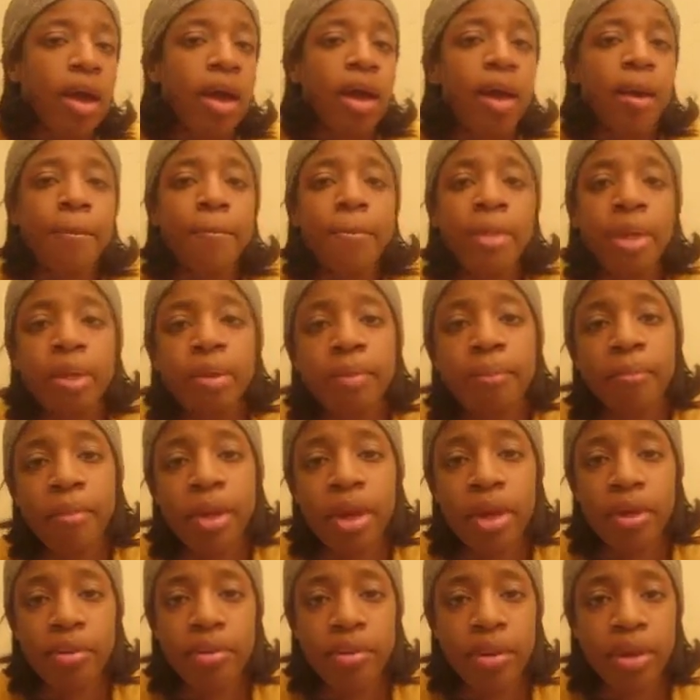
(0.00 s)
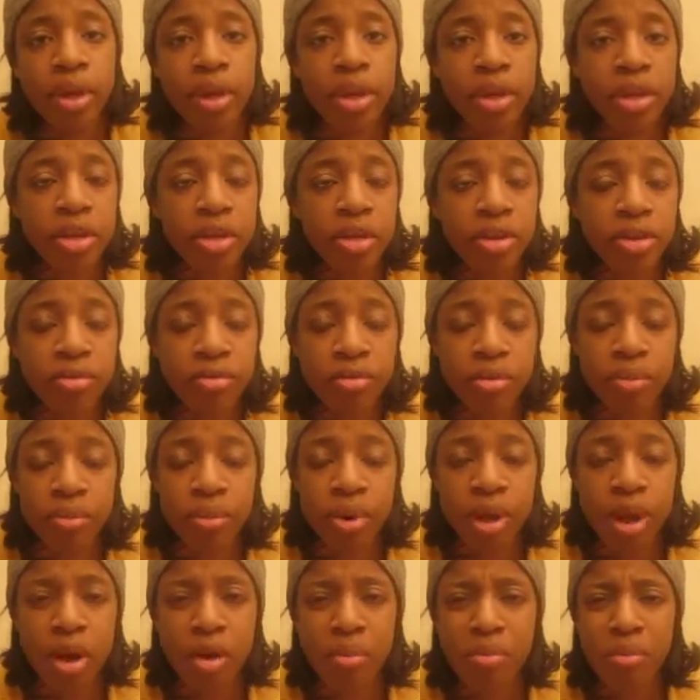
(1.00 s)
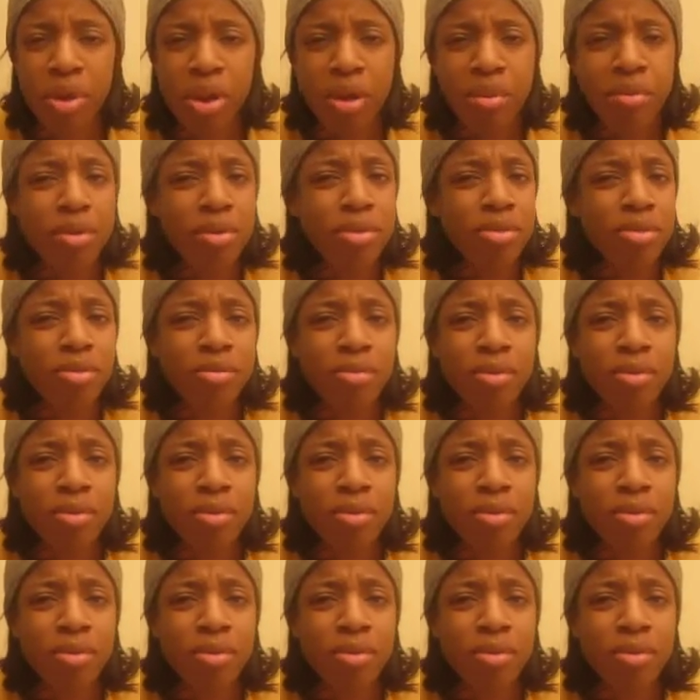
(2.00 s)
maybe a year from now, maybe